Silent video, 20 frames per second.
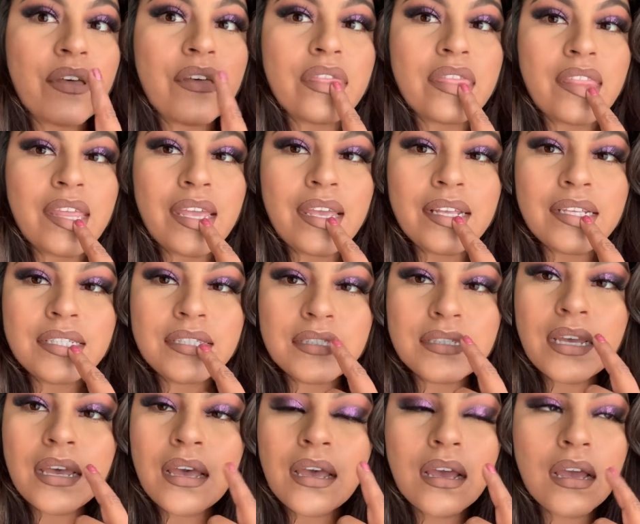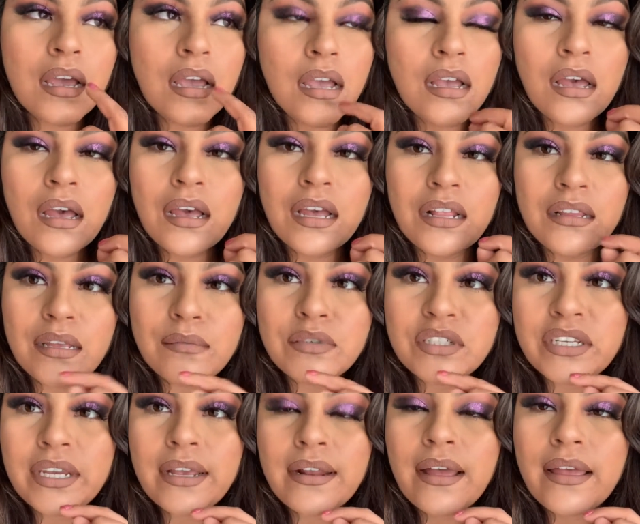this lip
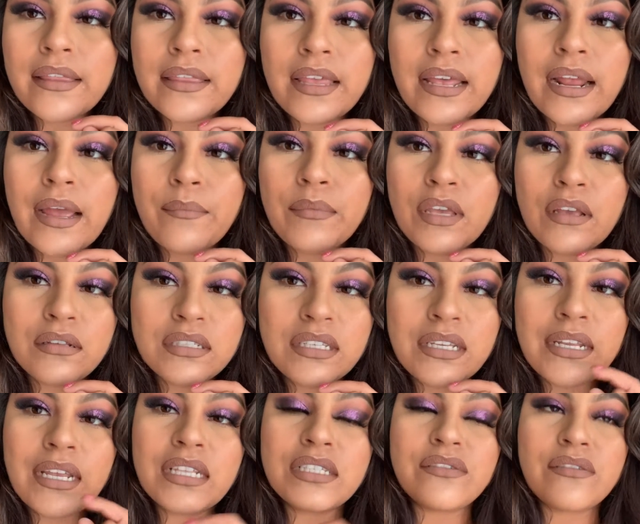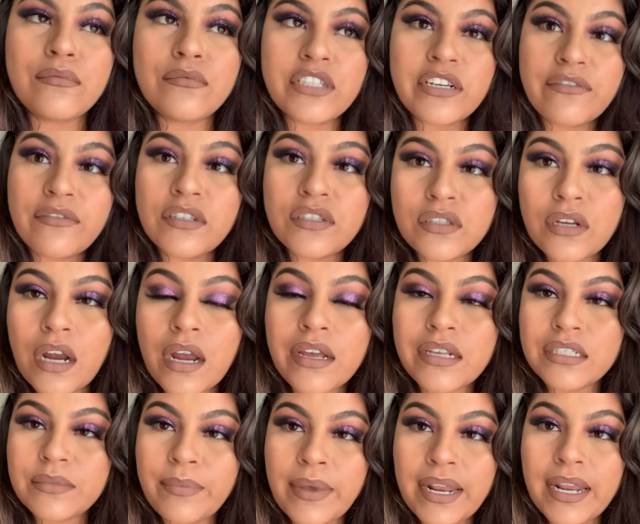shade that I'm using, it's from Jeffree Star
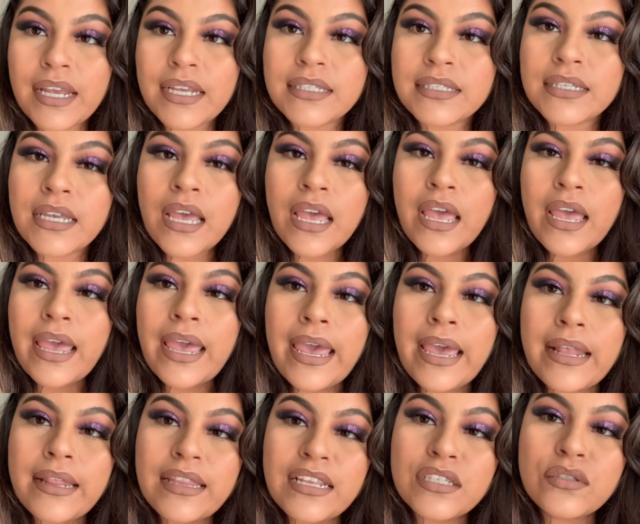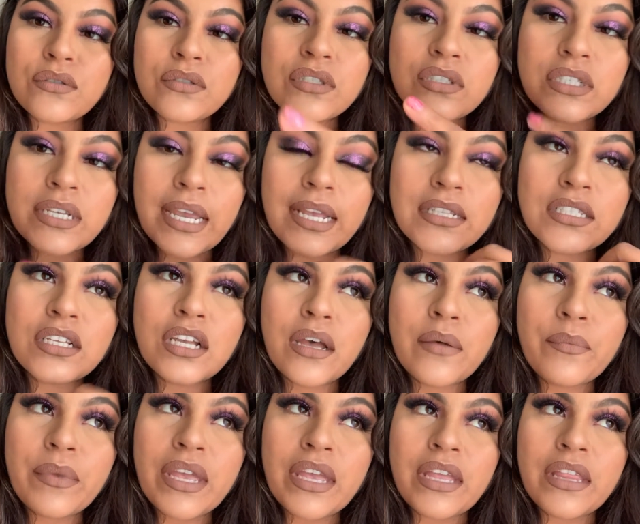Cosmetics, and this shades
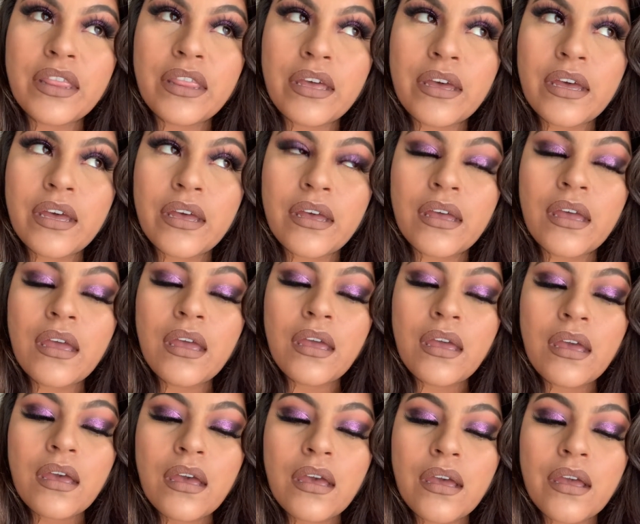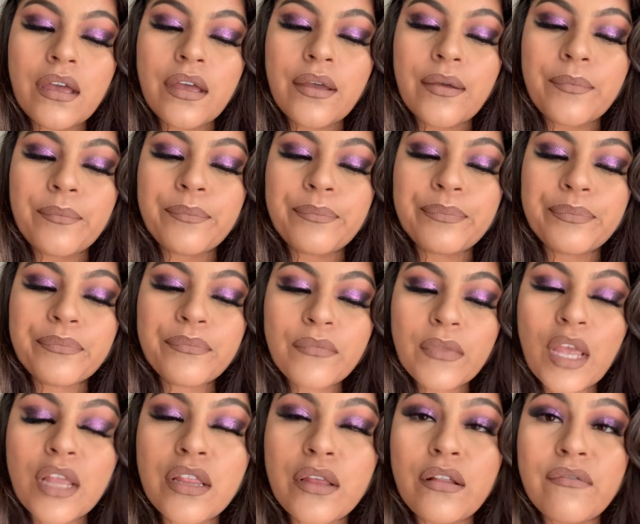come in the
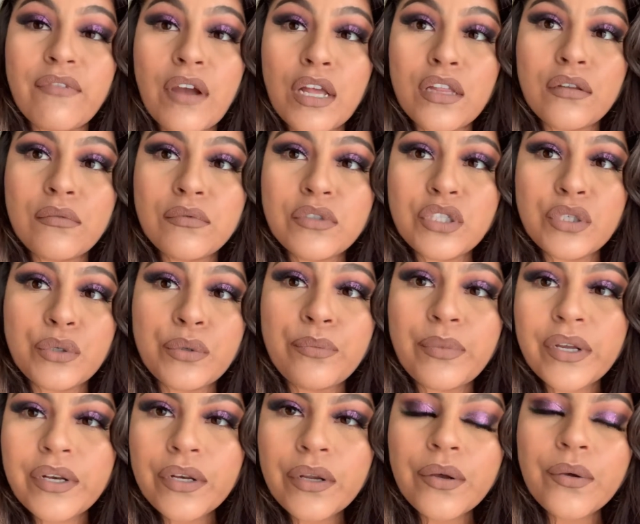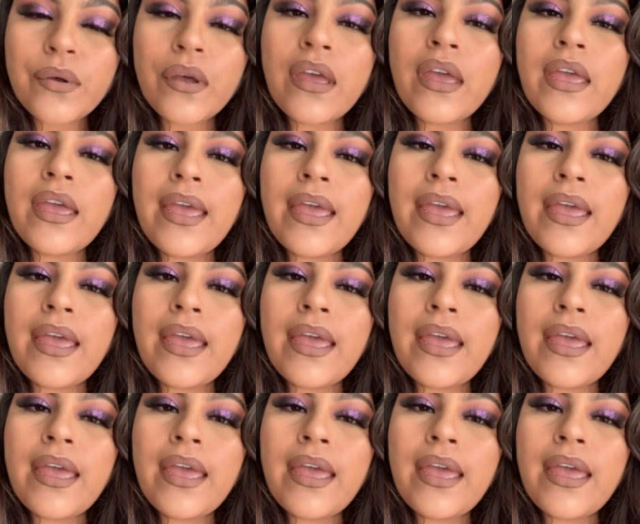volume 2 bundle.